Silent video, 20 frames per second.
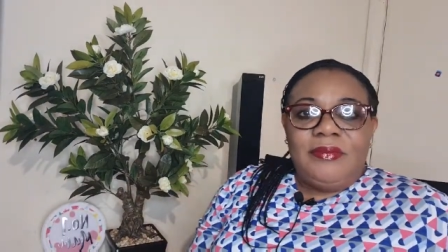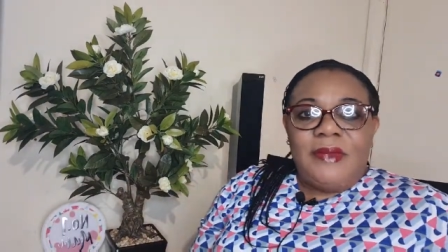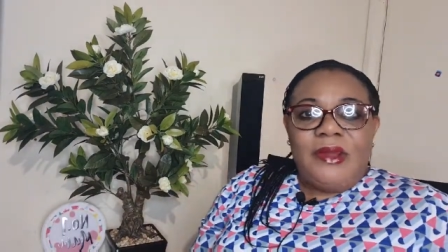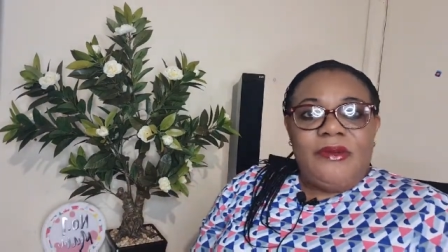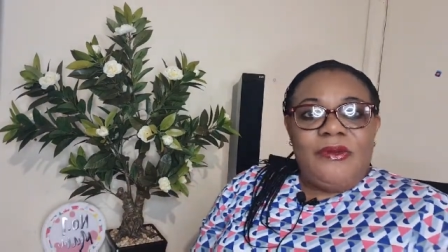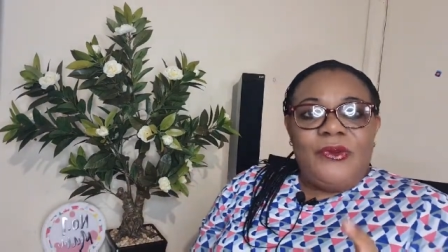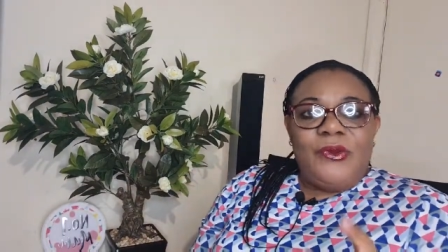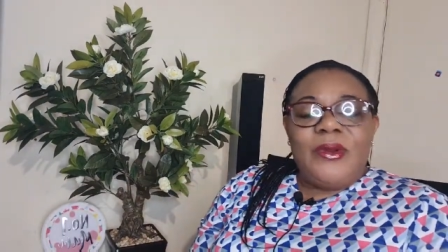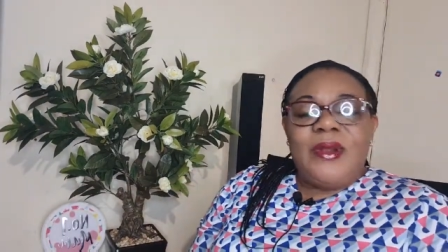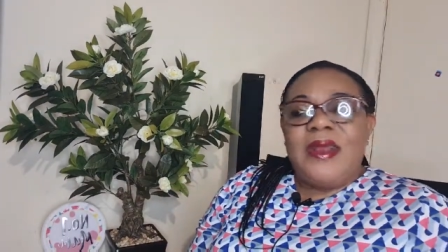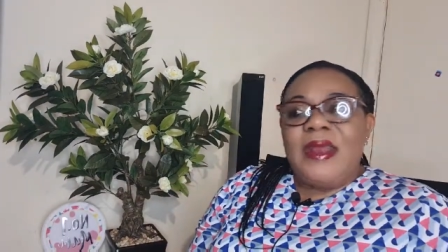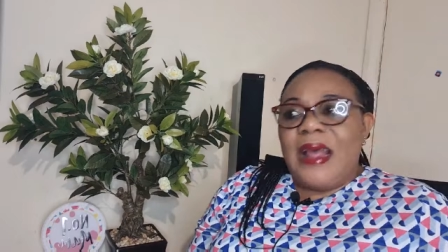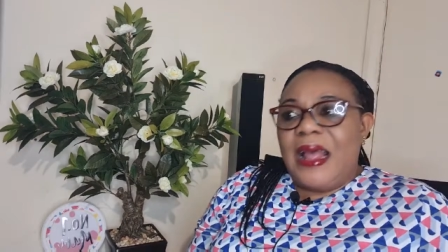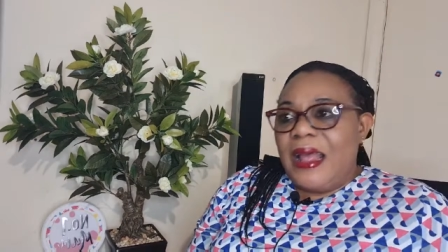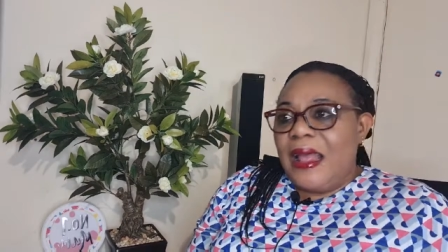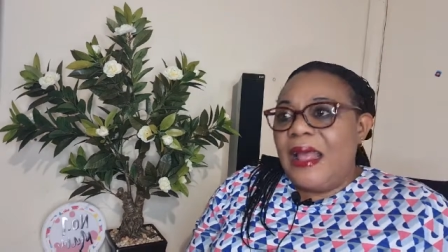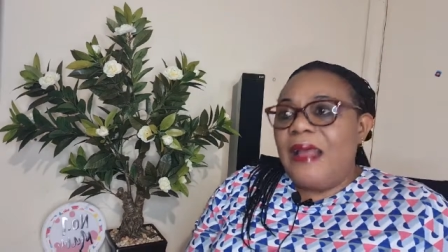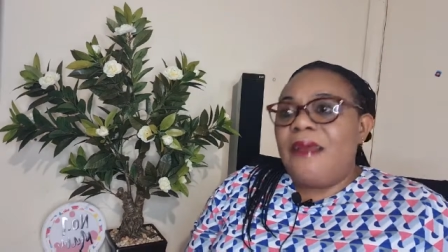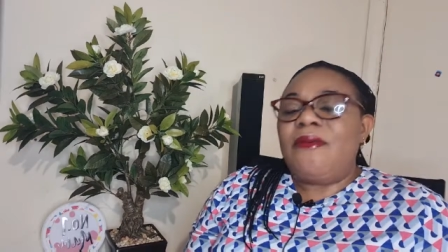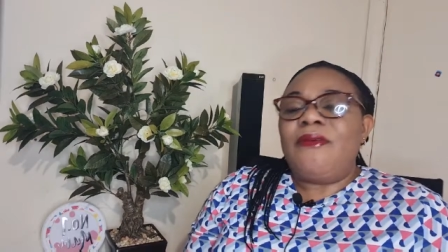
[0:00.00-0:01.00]
No
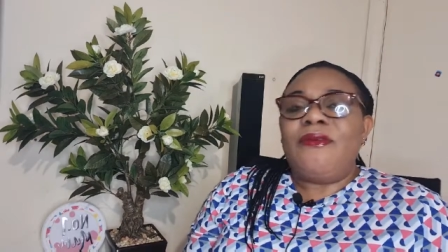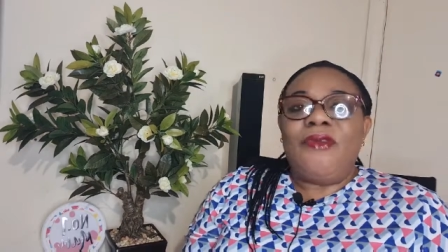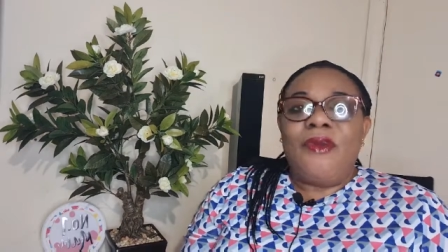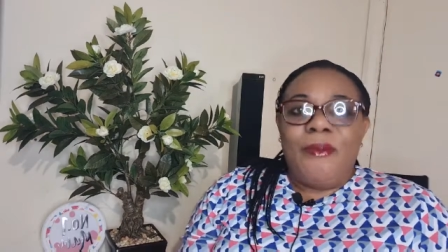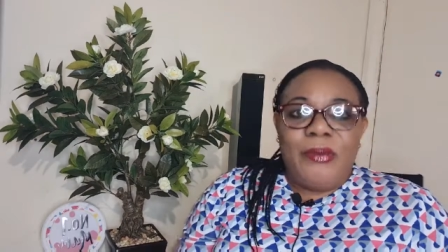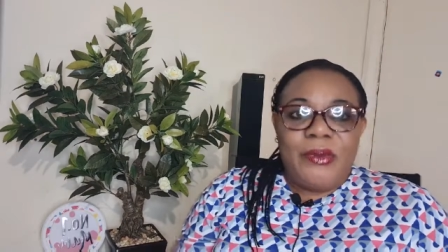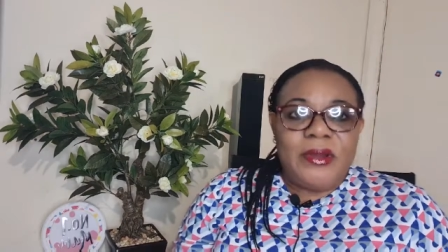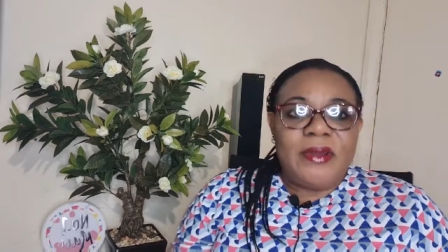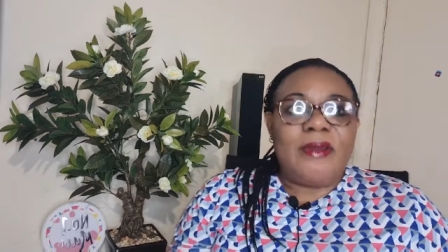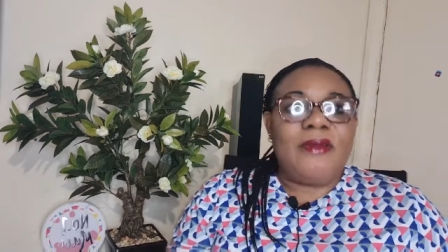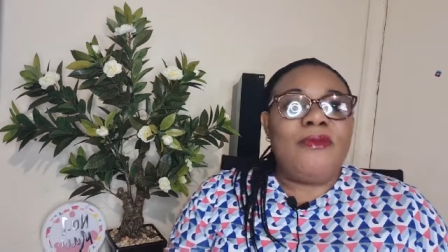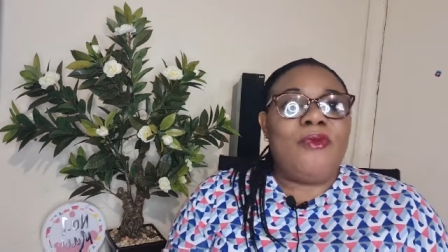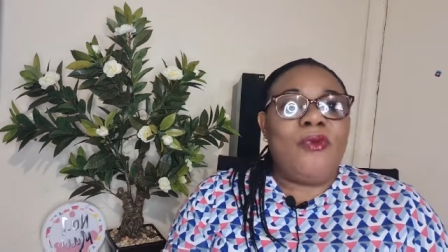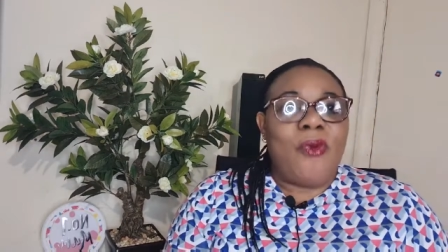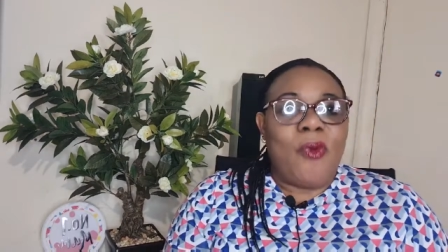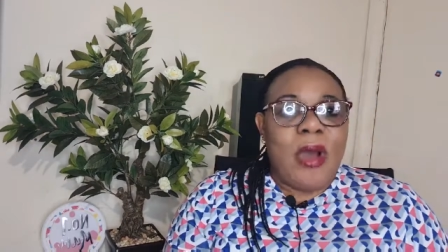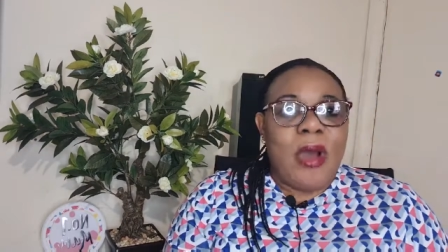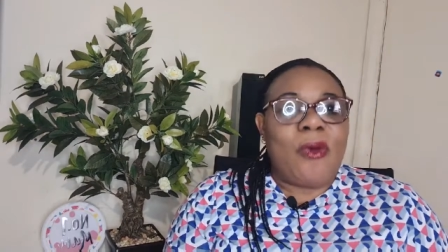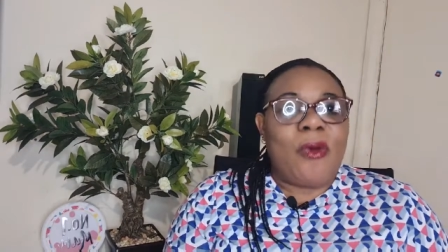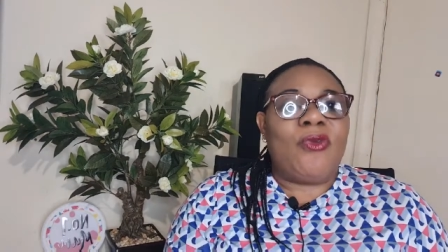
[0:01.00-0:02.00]
wonder. Somebody,
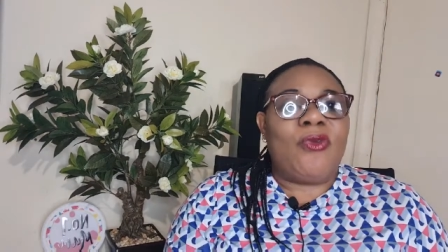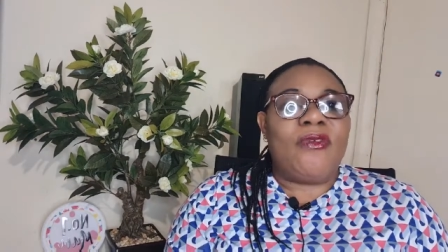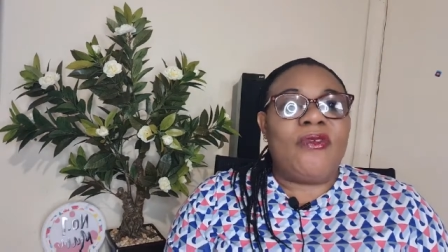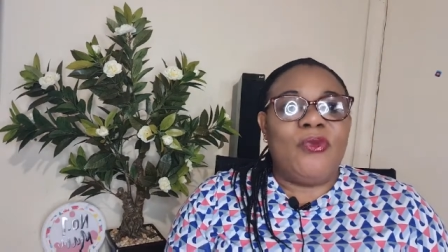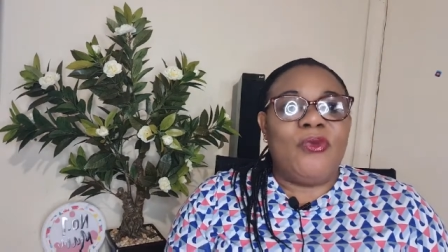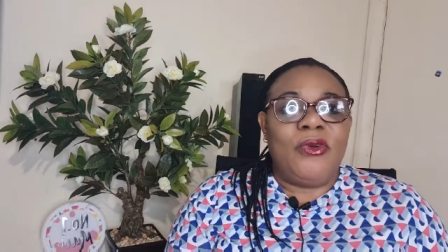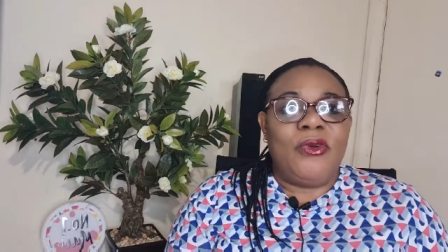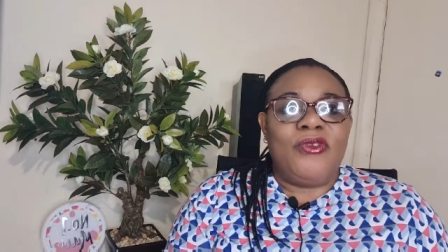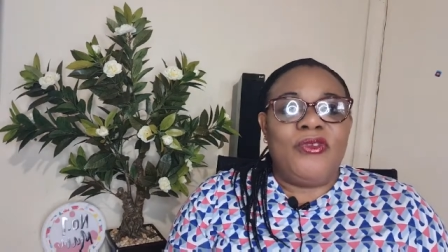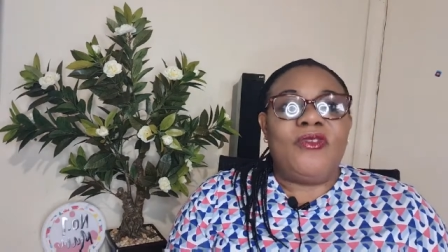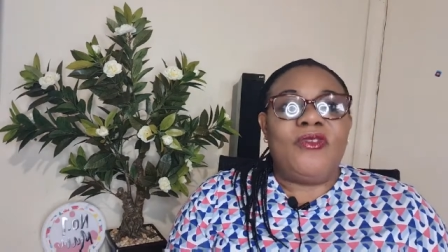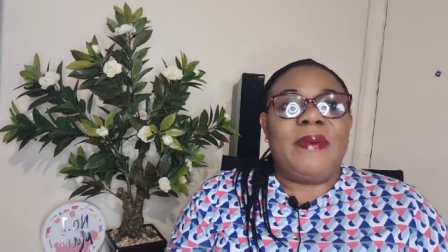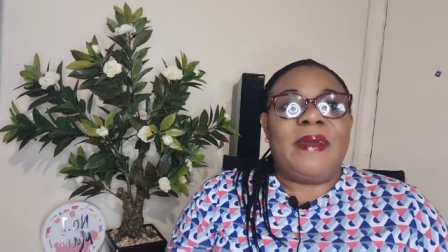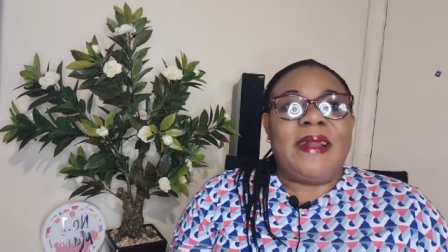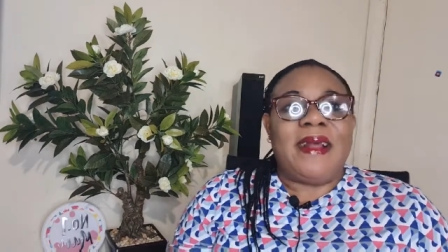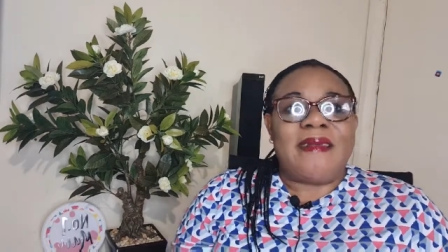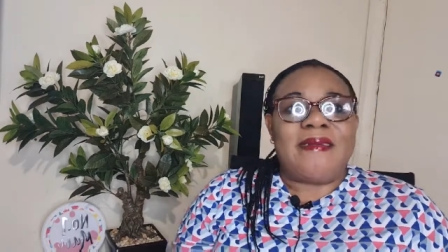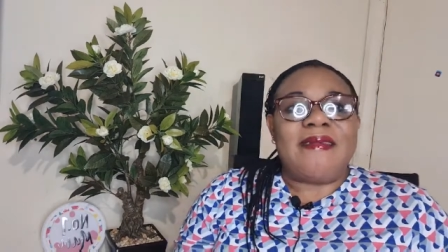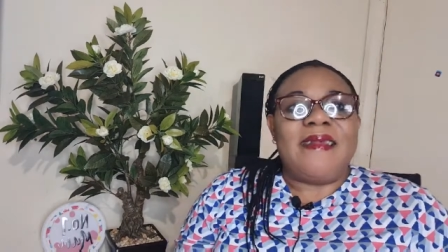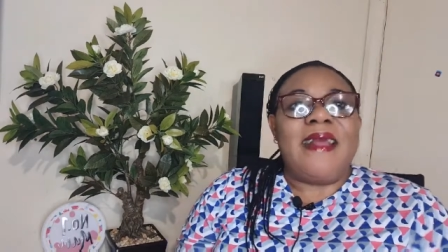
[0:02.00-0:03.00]
I was watching one
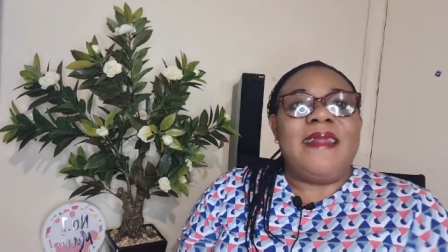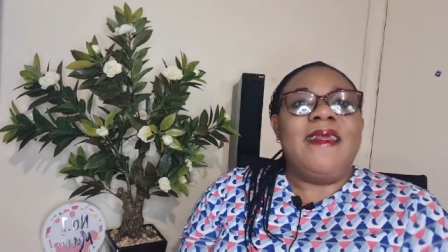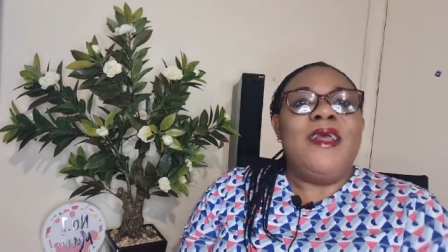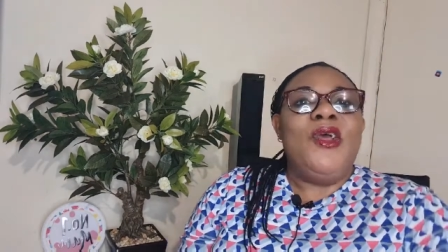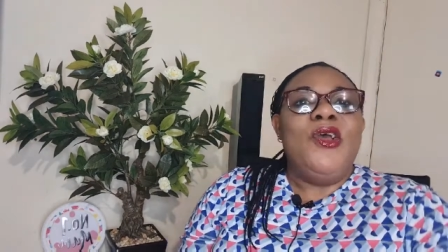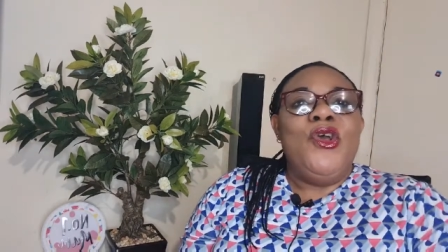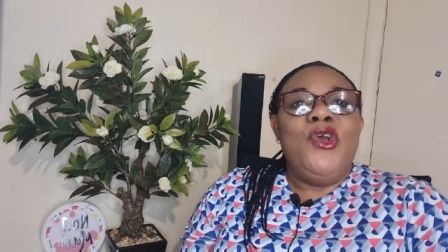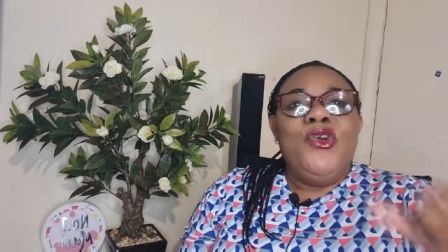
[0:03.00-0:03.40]
YouTuber that said,